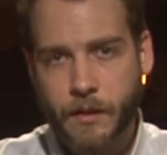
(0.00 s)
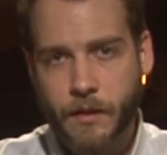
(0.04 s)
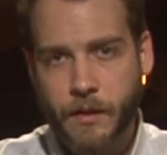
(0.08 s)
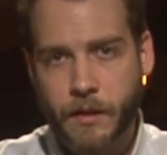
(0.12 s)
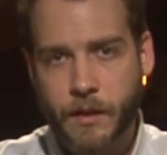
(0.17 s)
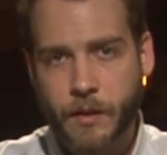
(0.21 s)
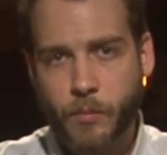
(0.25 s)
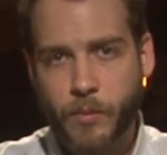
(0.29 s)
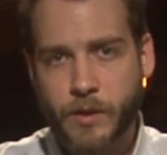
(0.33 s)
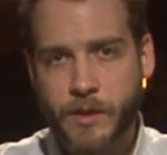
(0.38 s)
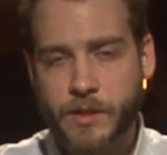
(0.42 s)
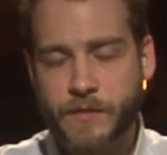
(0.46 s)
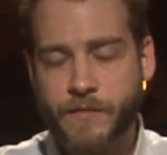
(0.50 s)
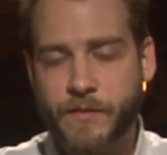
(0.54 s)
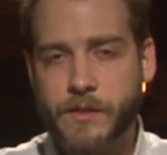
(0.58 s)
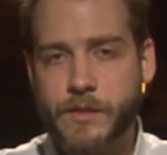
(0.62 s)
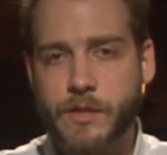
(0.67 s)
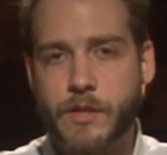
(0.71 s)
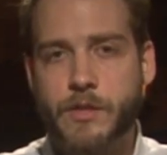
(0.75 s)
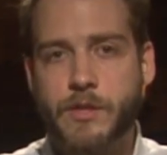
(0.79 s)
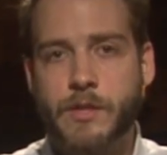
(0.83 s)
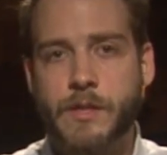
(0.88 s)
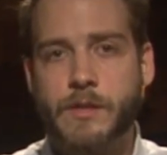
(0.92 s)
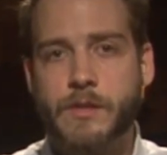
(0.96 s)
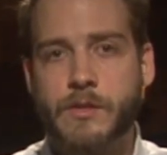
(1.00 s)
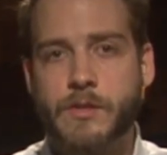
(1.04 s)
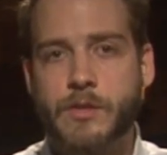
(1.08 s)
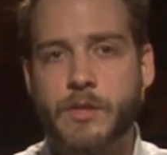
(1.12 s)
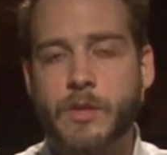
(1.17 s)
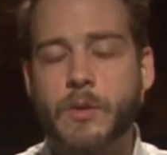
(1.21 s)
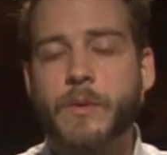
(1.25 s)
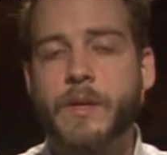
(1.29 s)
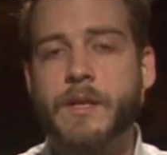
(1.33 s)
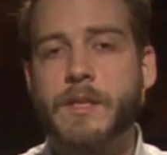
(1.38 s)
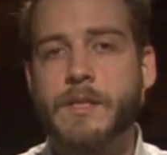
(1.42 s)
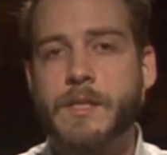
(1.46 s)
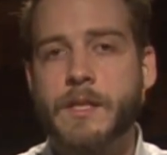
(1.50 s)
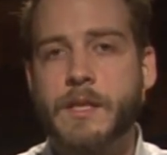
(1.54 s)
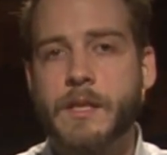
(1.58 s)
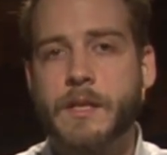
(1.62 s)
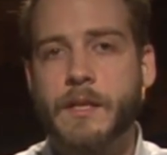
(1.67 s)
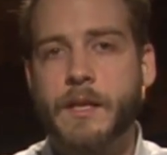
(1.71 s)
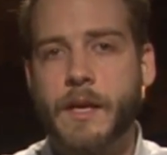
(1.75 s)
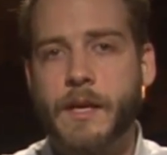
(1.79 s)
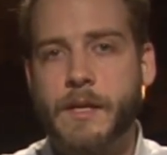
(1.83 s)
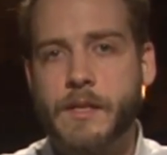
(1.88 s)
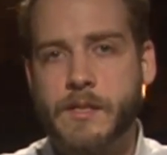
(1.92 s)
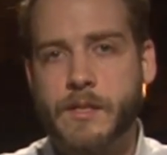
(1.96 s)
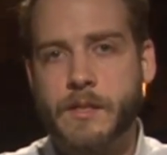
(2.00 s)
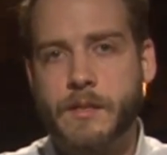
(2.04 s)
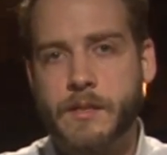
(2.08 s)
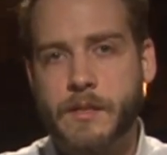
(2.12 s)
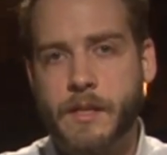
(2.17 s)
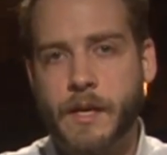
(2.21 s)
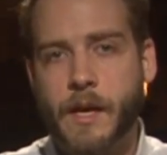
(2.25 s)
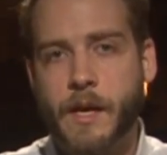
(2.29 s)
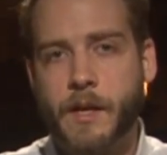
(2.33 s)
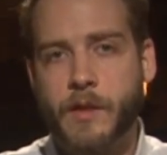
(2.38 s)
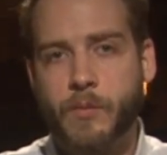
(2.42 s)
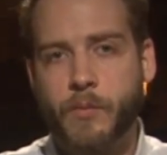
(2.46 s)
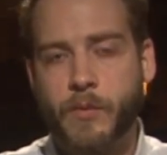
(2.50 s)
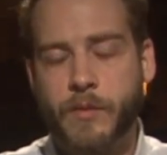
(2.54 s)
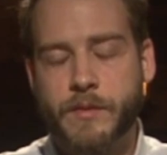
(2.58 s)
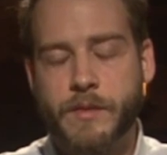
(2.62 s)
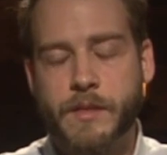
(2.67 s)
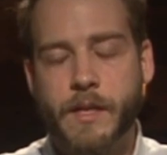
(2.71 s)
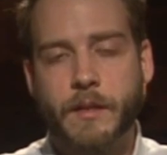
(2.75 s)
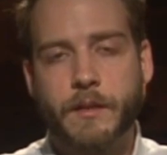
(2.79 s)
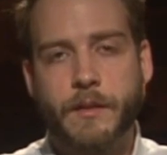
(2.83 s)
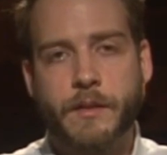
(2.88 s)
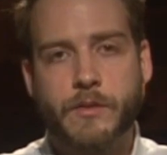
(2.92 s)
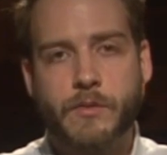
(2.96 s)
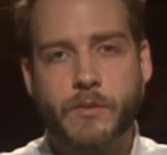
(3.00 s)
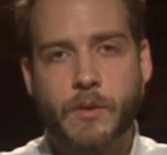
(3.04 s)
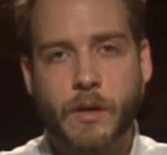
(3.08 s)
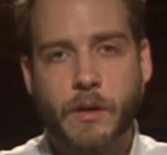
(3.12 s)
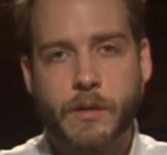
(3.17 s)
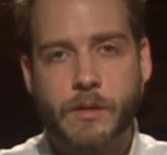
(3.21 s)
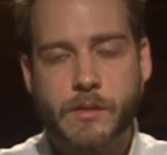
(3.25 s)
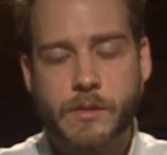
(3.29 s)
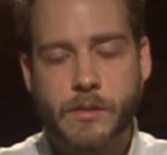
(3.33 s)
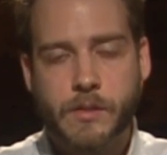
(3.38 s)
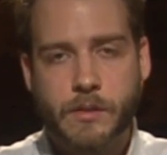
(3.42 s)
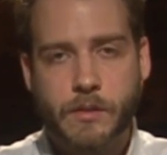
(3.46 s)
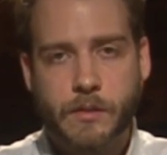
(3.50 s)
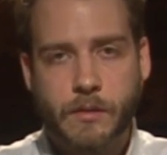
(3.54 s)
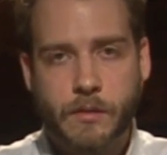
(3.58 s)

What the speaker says: in which physicians do indeed hasten death with deadly drugs.